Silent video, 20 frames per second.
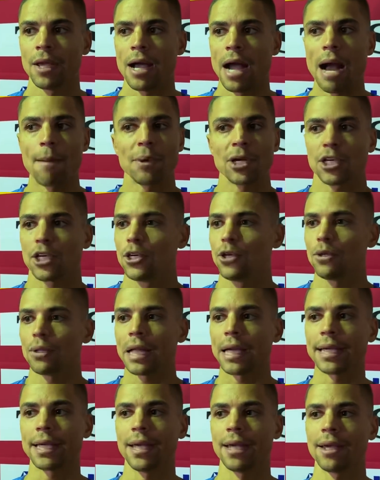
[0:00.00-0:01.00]
I'm a huge,
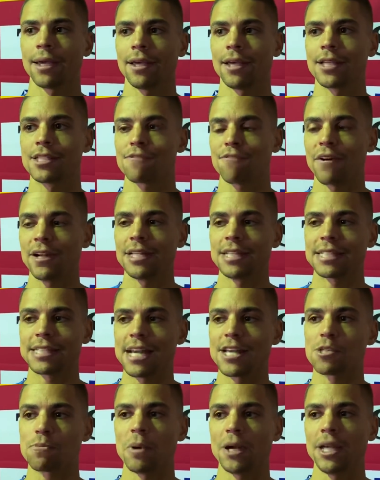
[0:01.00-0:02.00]
like, it's funny to say
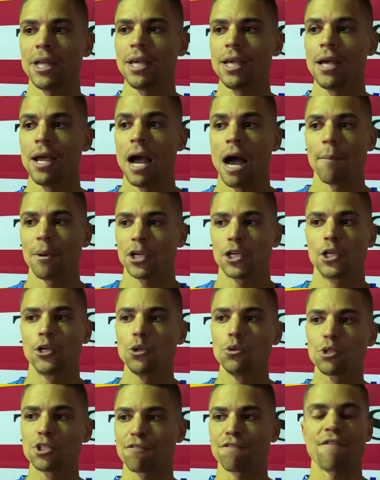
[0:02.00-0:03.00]
this, but I'm a
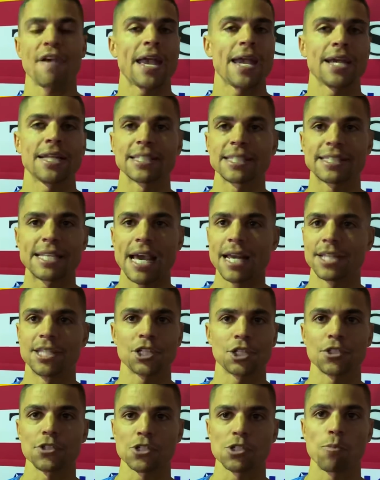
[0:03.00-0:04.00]
huge fan and
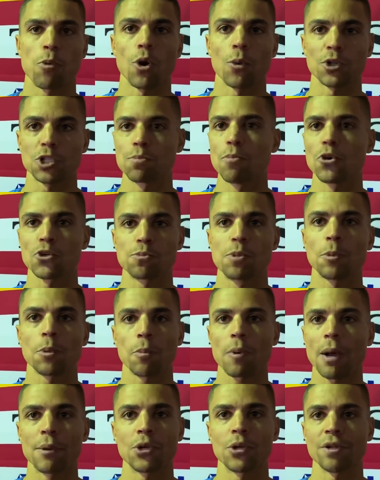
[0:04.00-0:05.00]
statistician of the sport, which most people
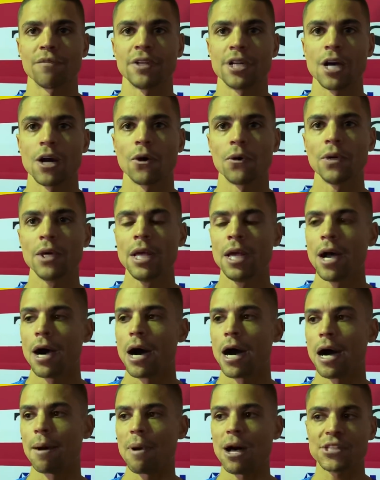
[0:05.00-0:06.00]
probably don't even know.
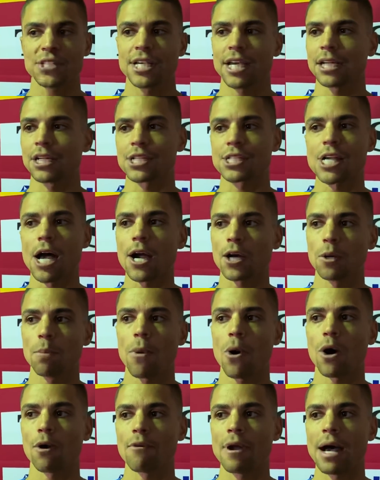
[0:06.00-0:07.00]
I was kicking a soccer
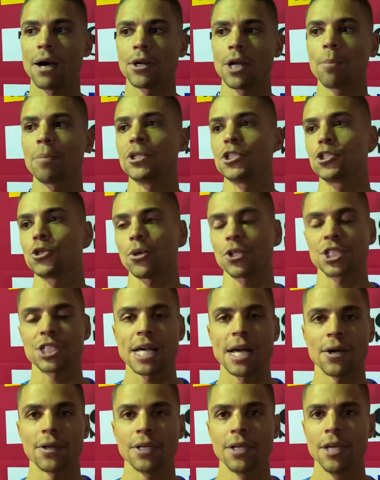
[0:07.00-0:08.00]
ball around up in
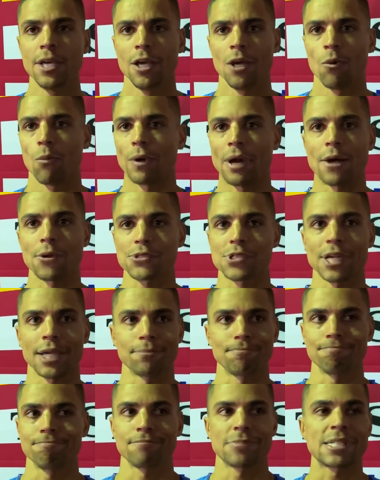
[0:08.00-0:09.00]
Georgetown when I was like
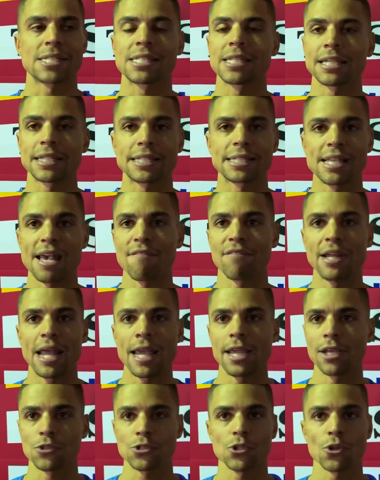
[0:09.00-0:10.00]
6, 7,
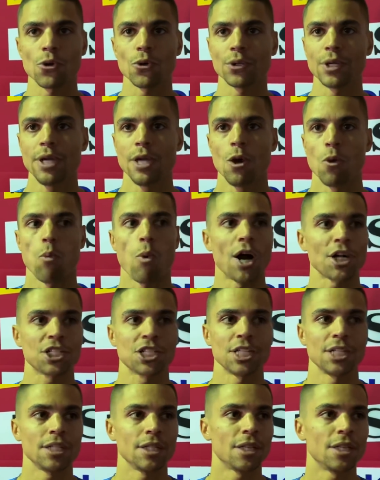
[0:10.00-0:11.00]
8 years old,
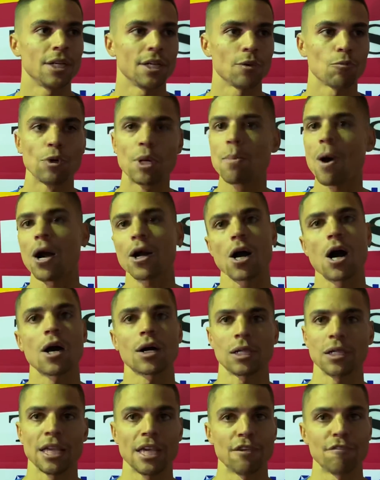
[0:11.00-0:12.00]
watching the Reebok
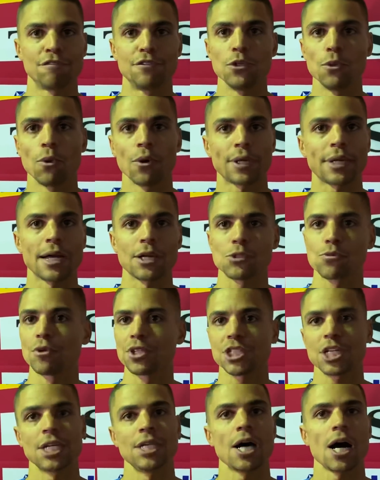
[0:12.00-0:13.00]
Enclave do workouts.
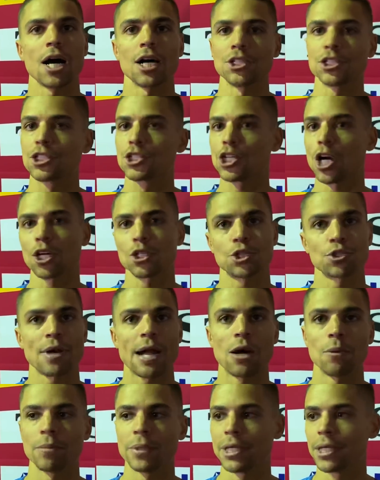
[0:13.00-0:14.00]
Rich Kennard, John
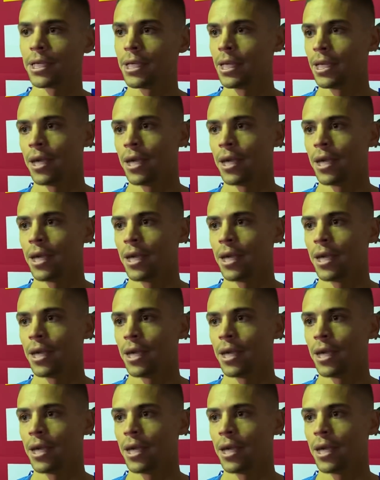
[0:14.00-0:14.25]
Troutman,